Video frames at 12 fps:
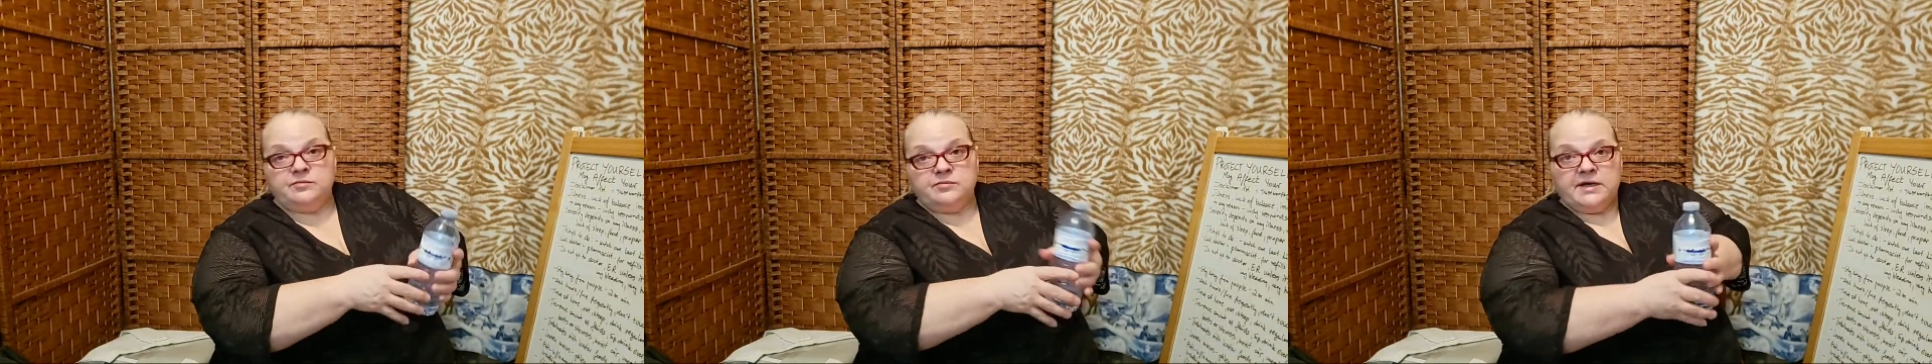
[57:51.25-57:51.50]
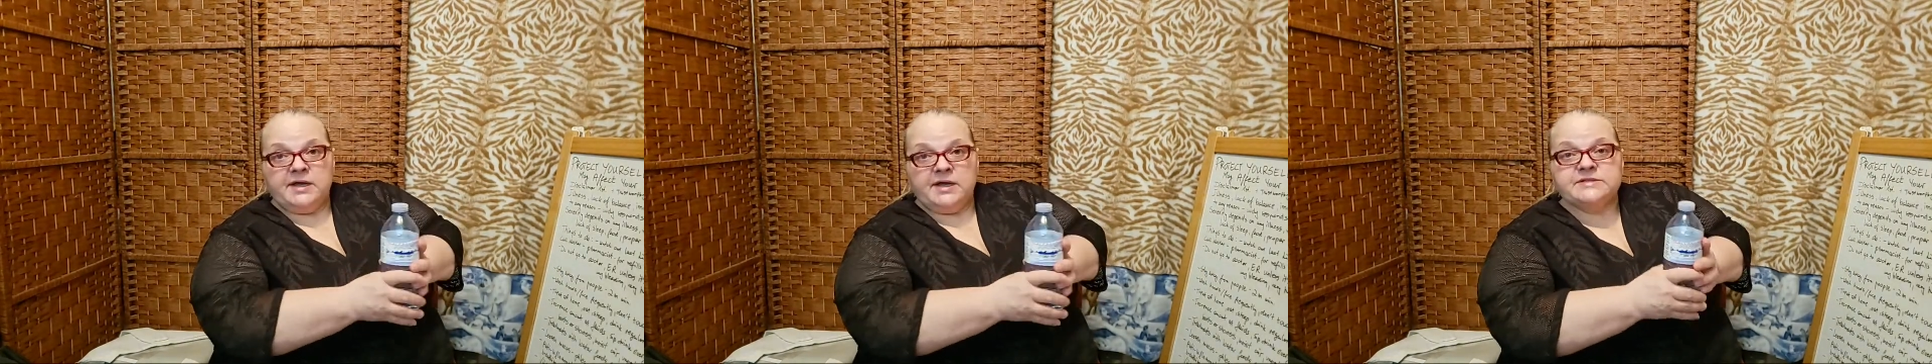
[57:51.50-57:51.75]
but
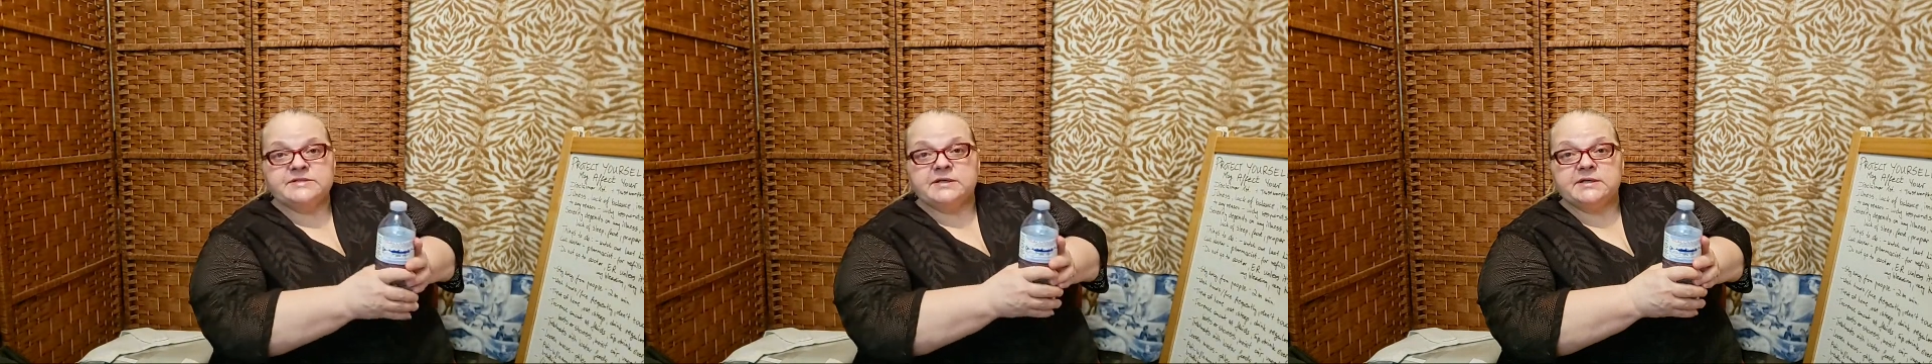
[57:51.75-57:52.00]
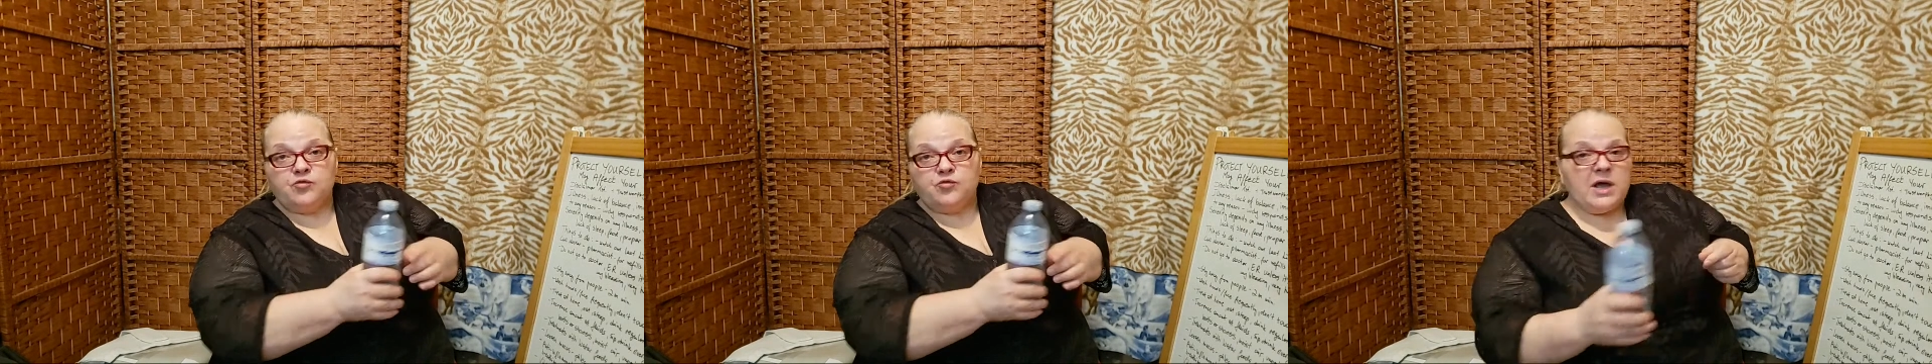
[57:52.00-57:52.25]
I'm still
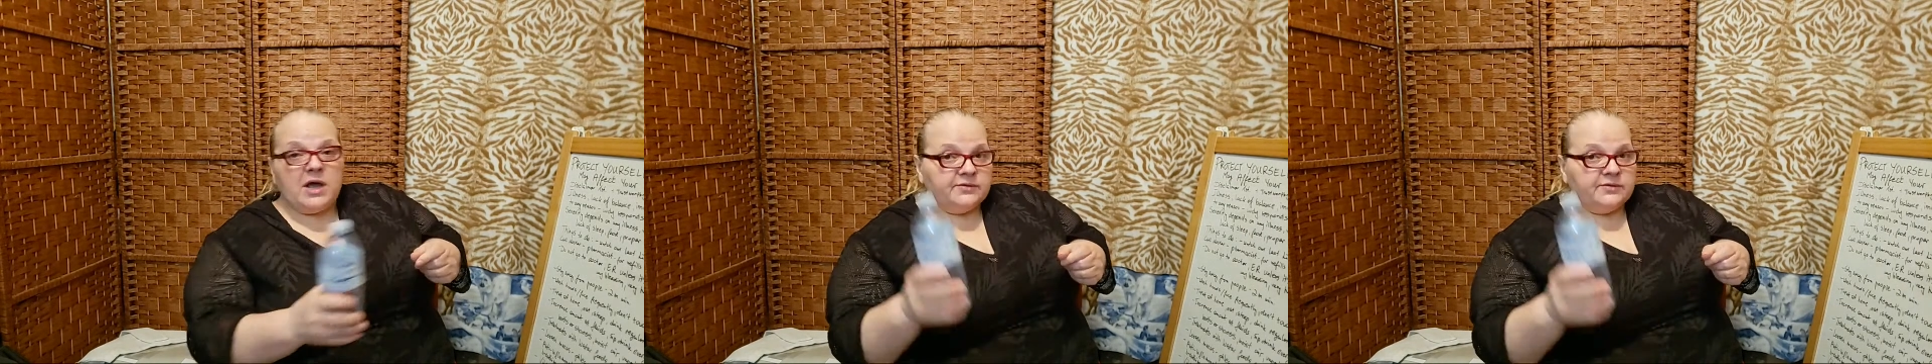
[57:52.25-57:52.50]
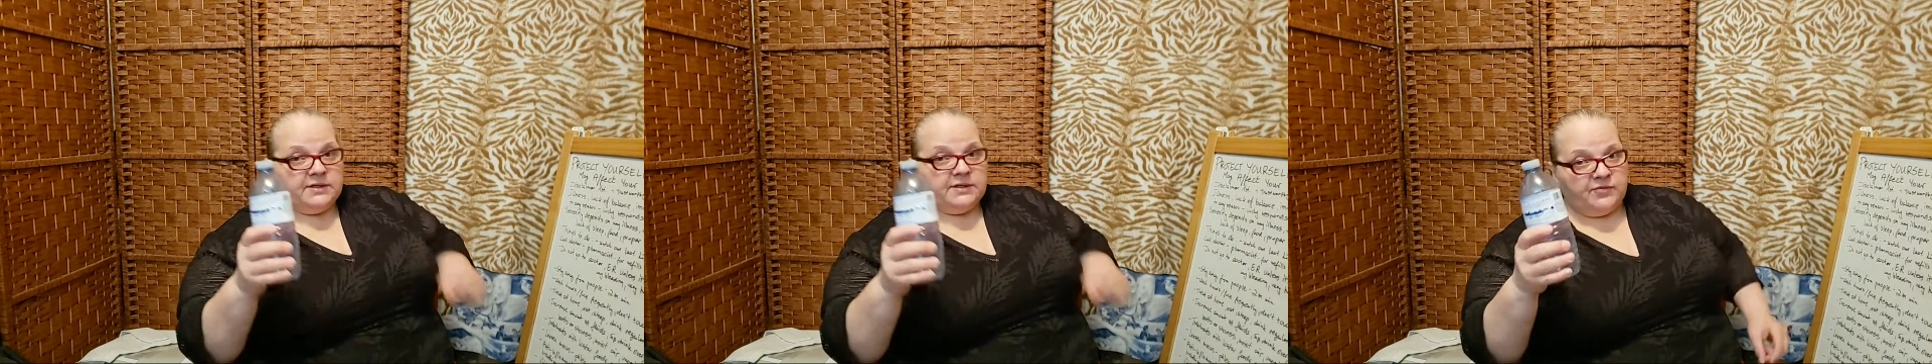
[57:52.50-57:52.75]
around
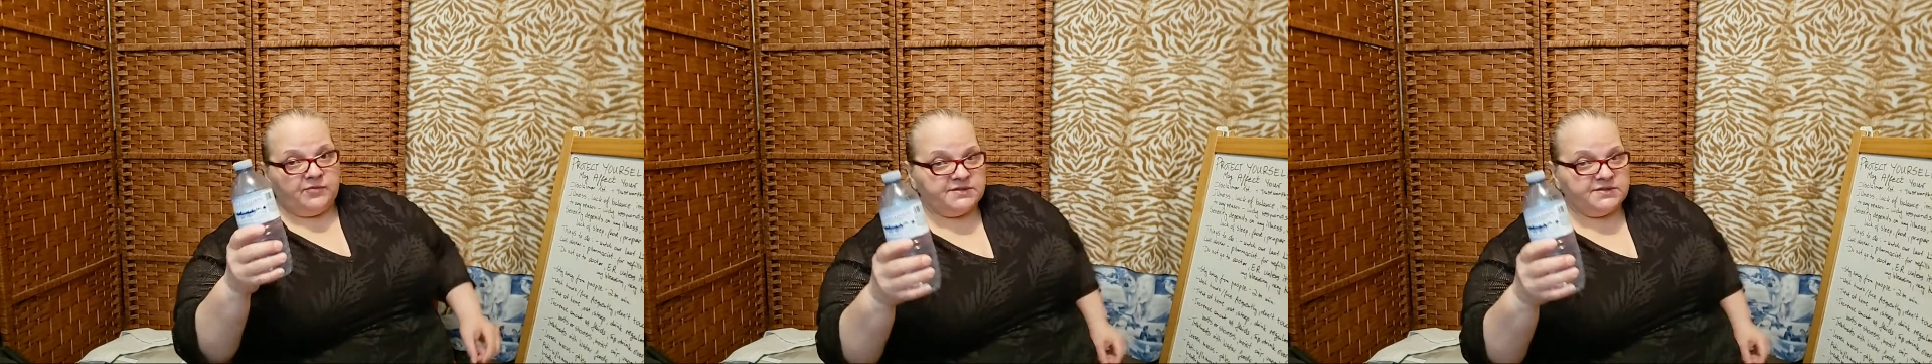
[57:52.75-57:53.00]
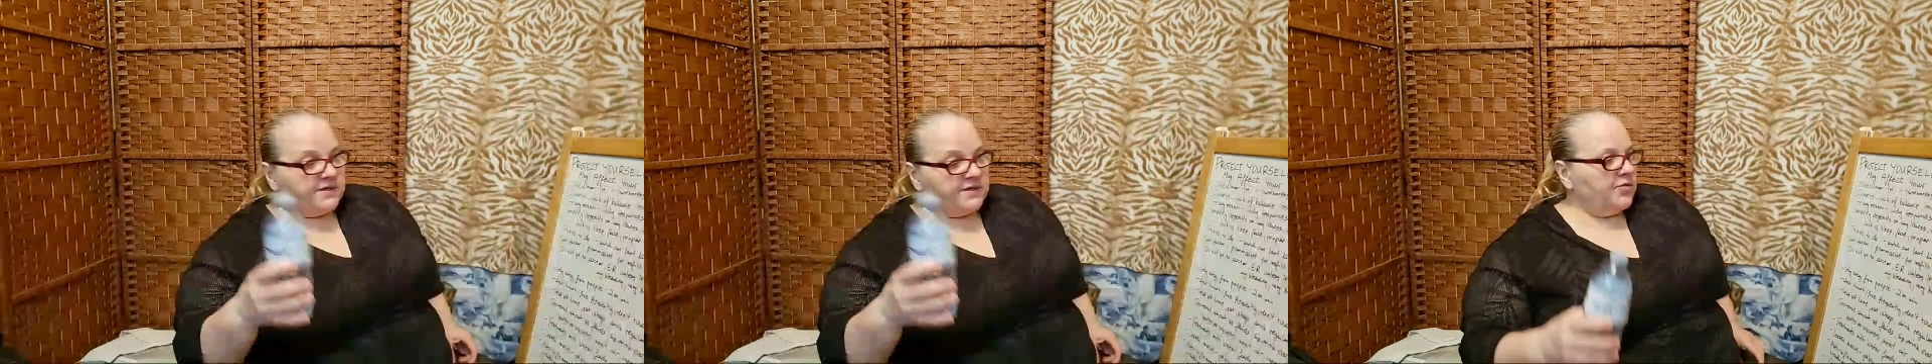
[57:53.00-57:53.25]
and I'm not
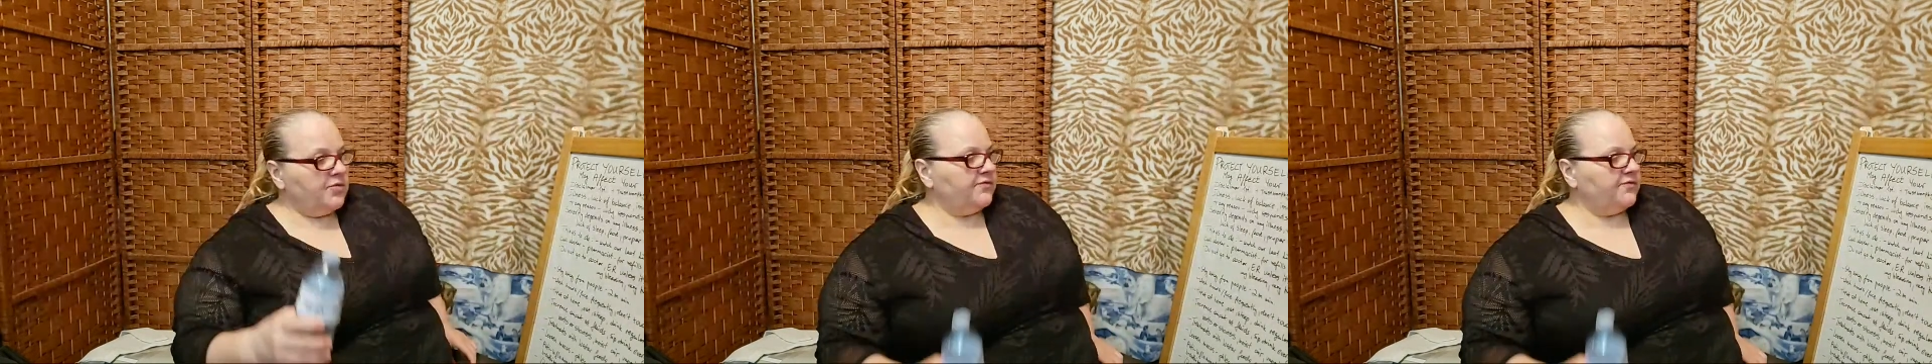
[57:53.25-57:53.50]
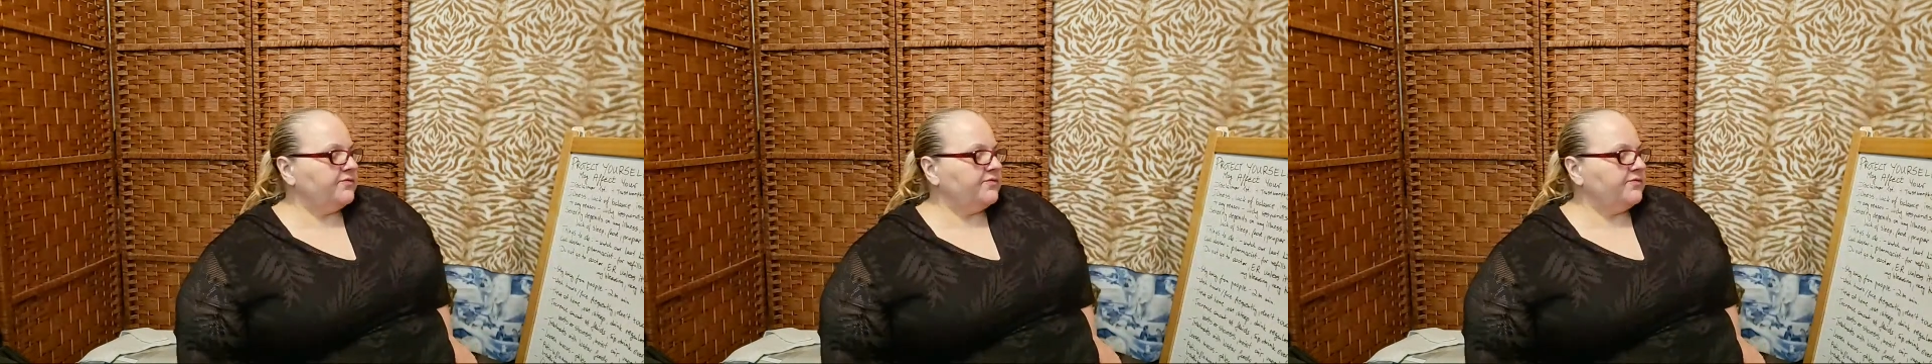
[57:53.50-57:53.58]
sick with